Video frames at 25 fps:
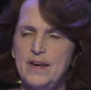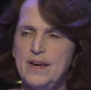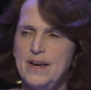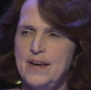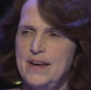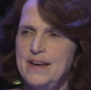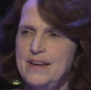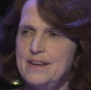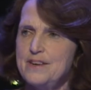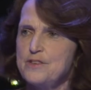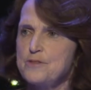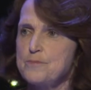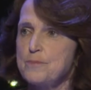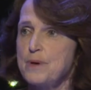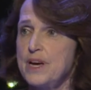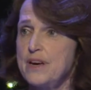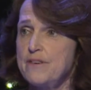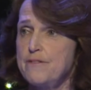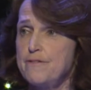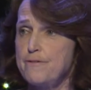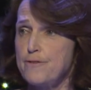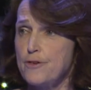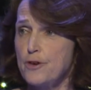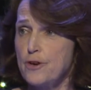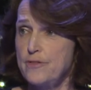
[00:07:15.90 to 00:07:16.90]
It is my
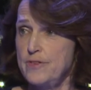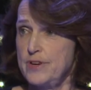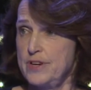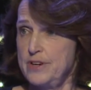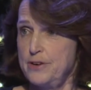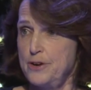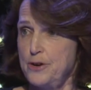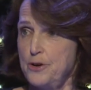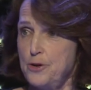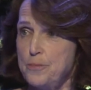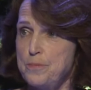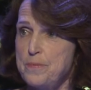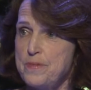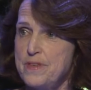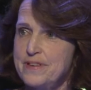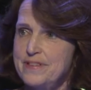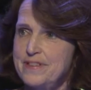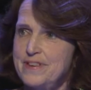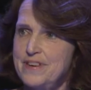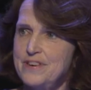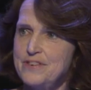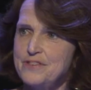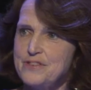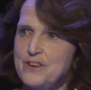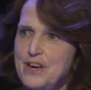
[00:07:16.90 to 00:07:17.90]
fervent hope that
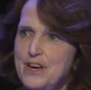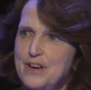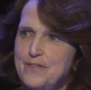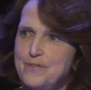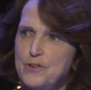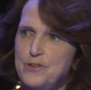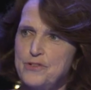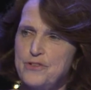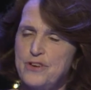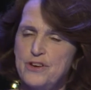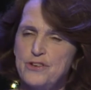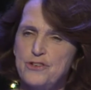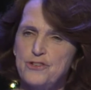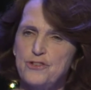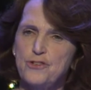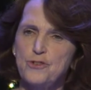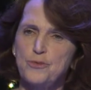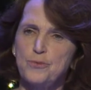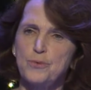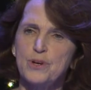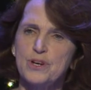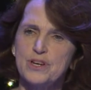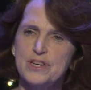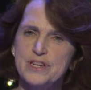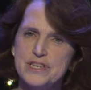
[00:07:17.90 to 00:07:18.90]
these conversations
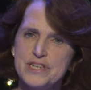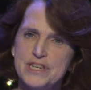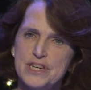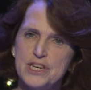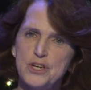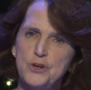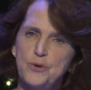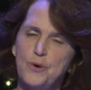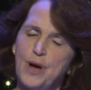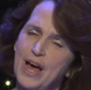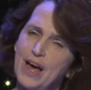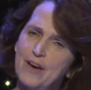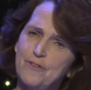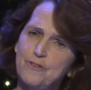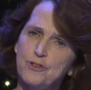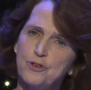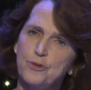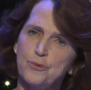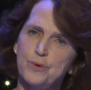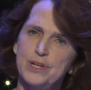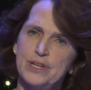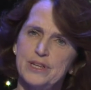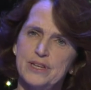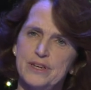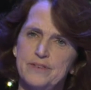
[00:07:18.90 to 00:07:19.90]
will continue after
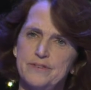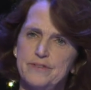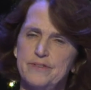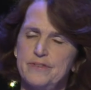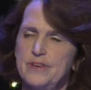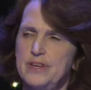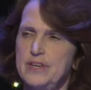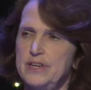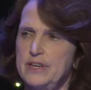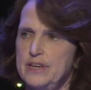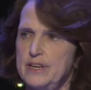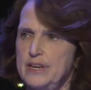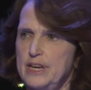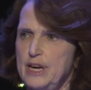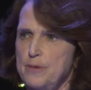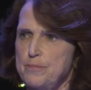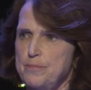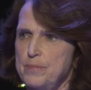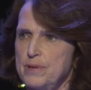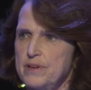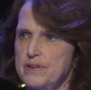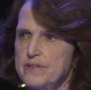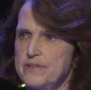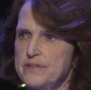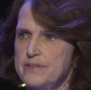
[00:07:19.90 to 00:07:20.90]
we leave
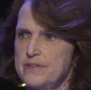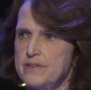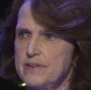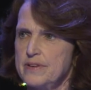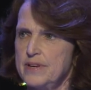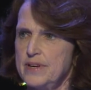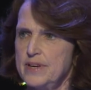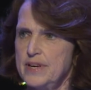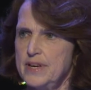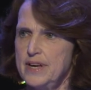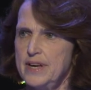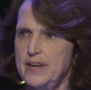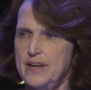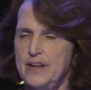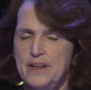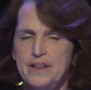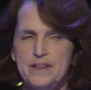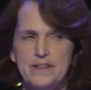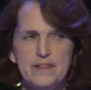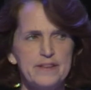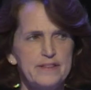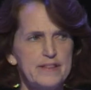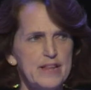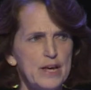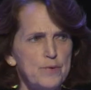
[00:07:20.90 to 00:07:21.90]
Indianapolis,
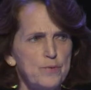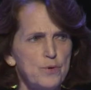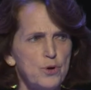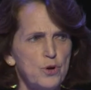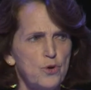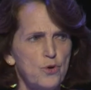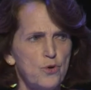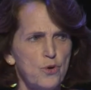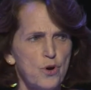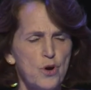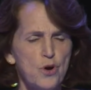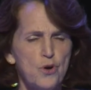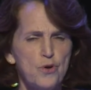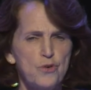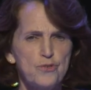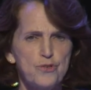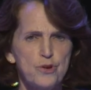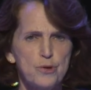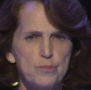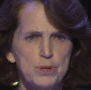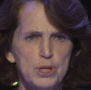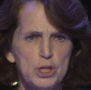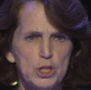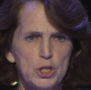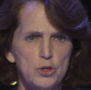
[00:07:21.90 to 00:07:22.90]
that they will grow
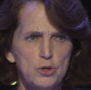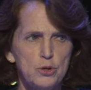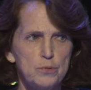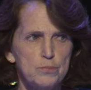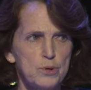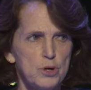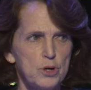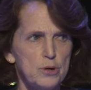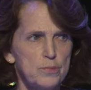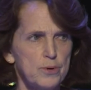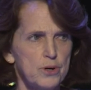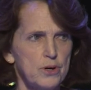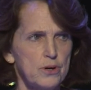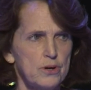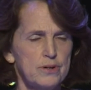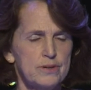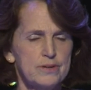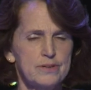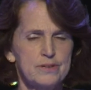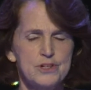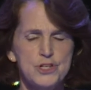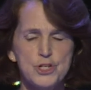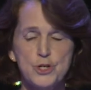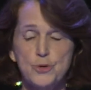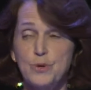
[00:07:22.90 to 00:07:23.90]
from a low murmur
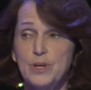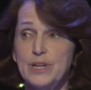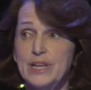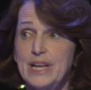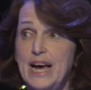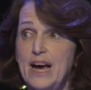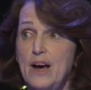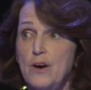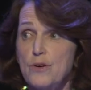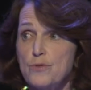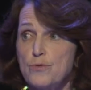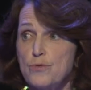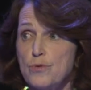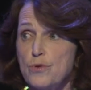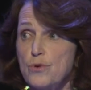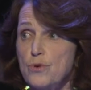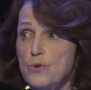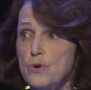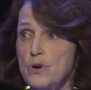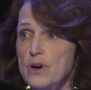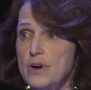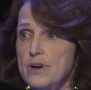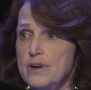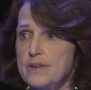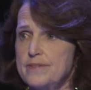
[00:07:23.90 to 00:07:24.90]
to a loud
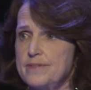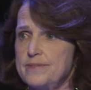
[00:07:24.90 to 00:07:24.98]
roar,